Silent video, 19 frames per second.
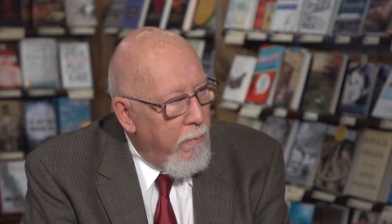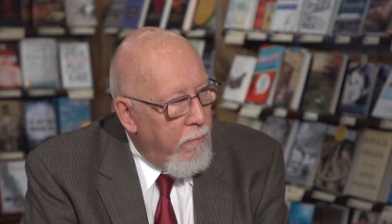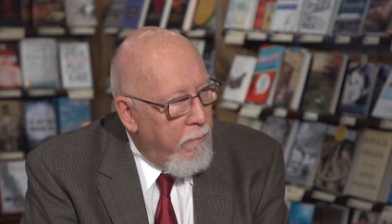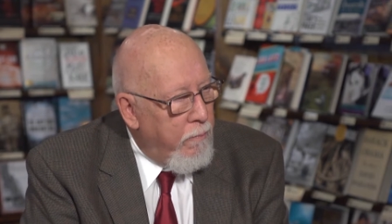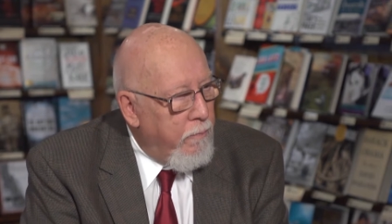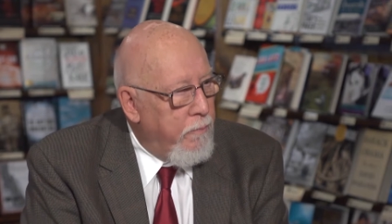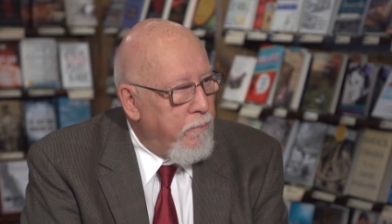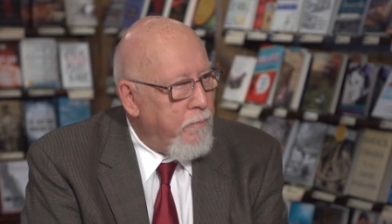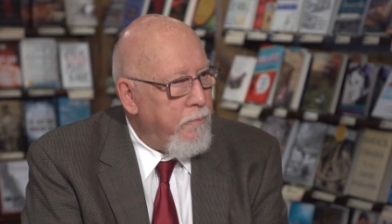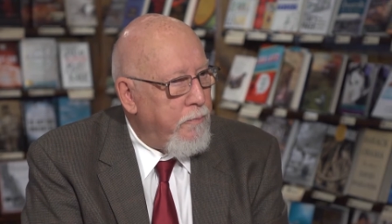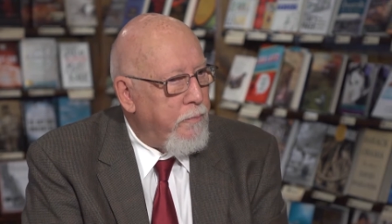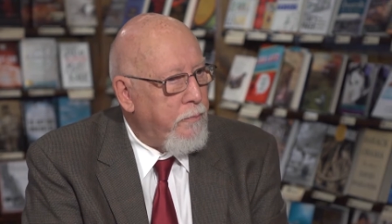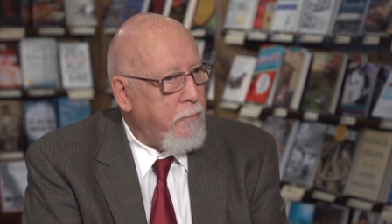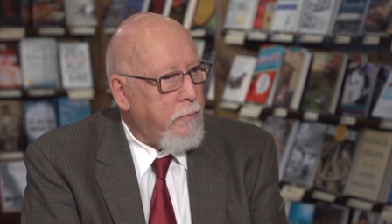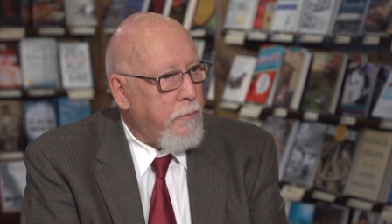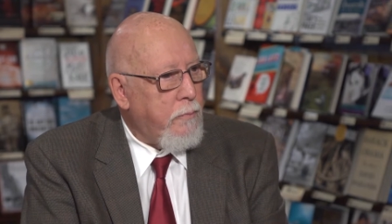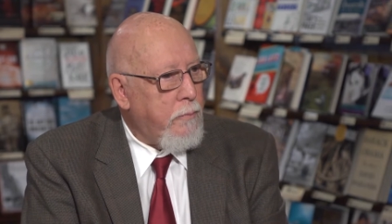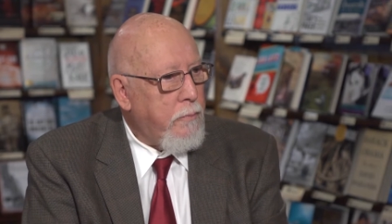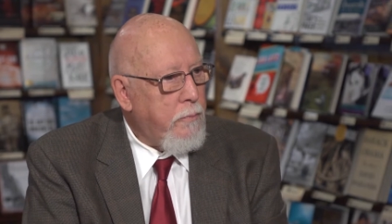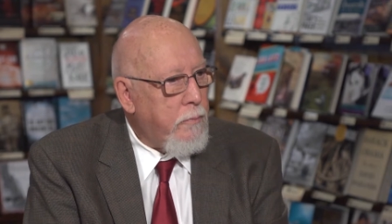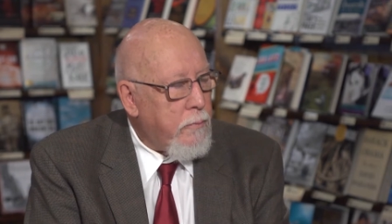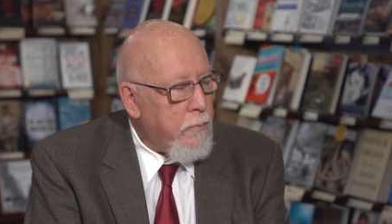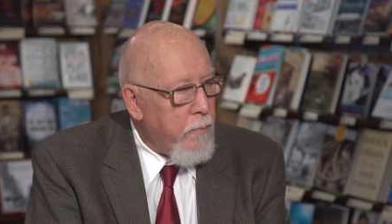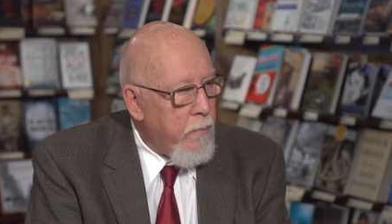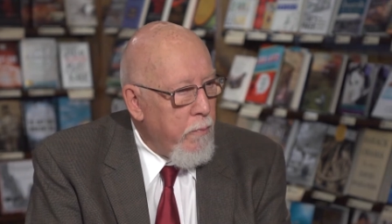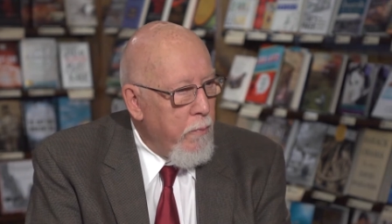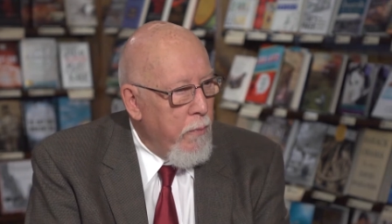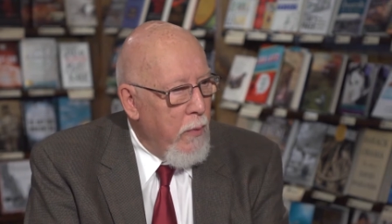and
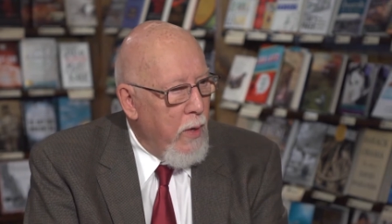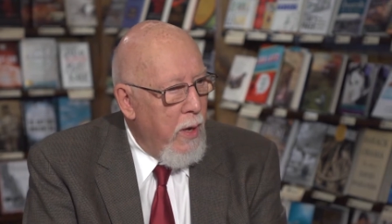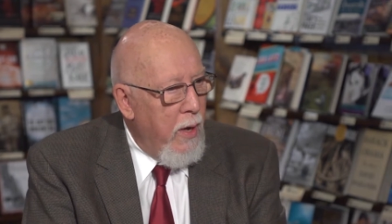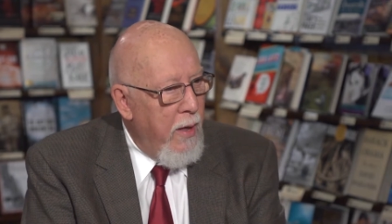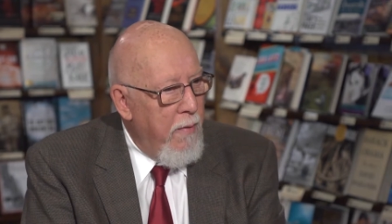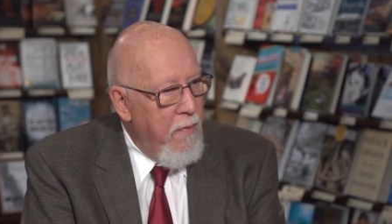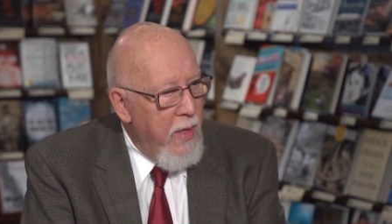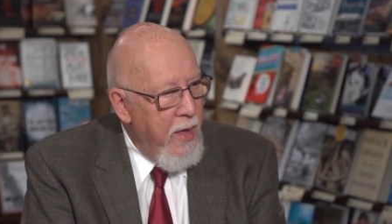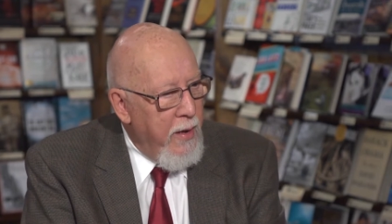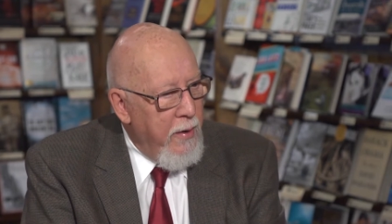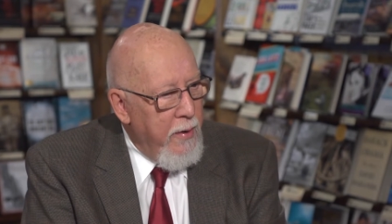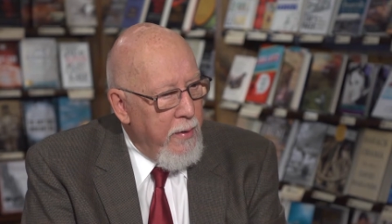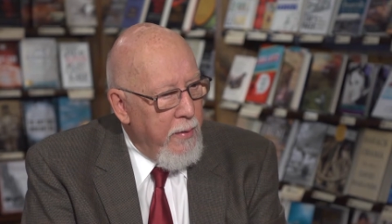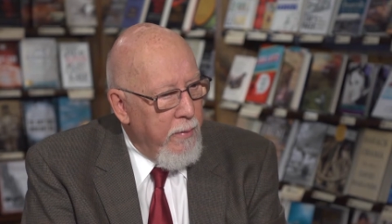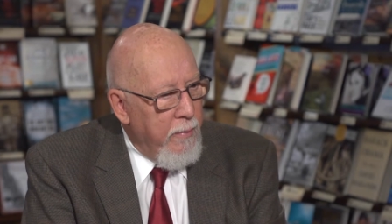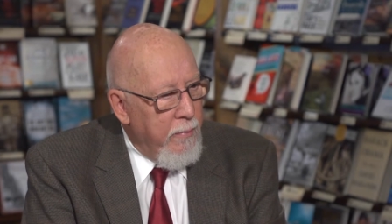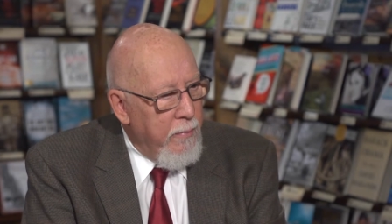then